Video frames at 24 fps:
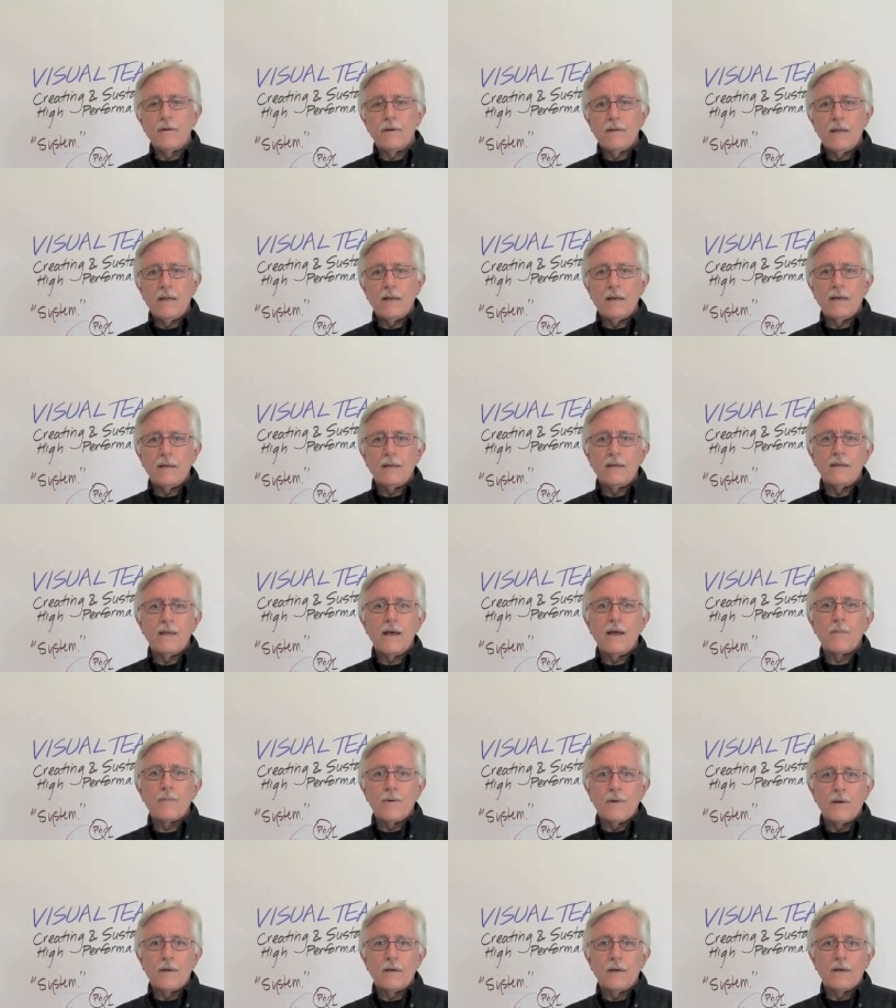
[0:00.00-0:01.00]
and then I'll
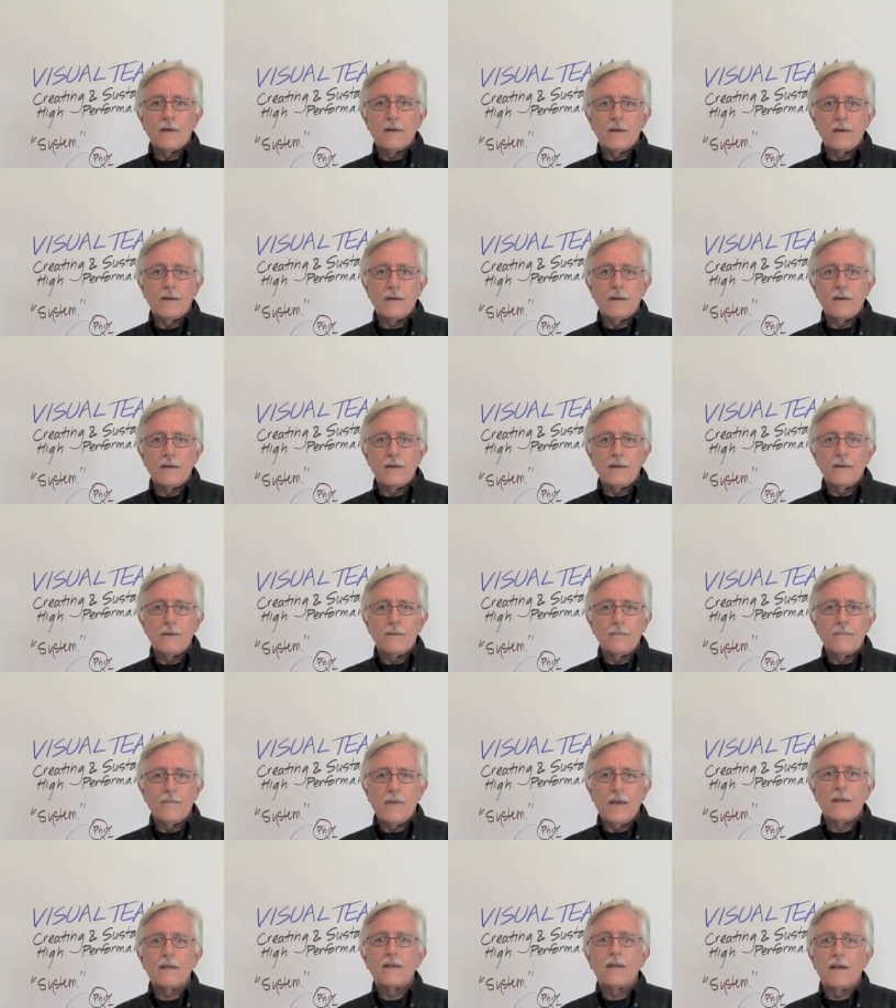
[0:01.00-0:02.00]
elaborate on it
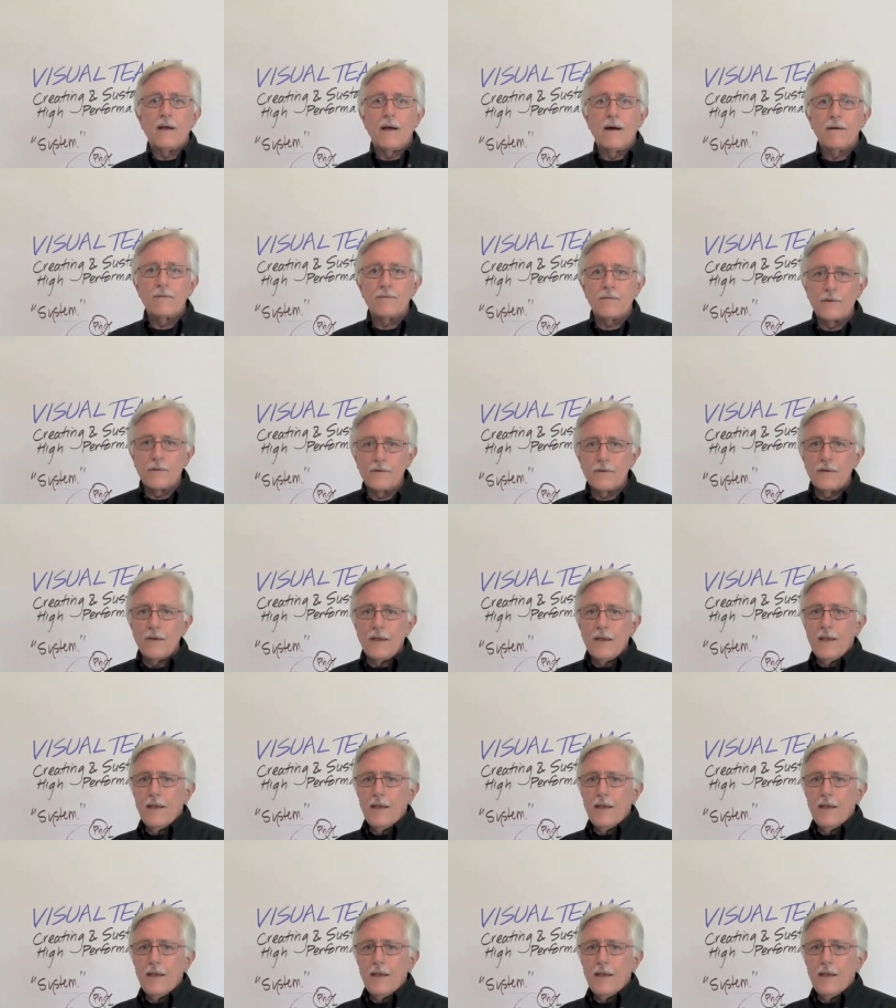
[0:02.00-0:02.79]
at the conference.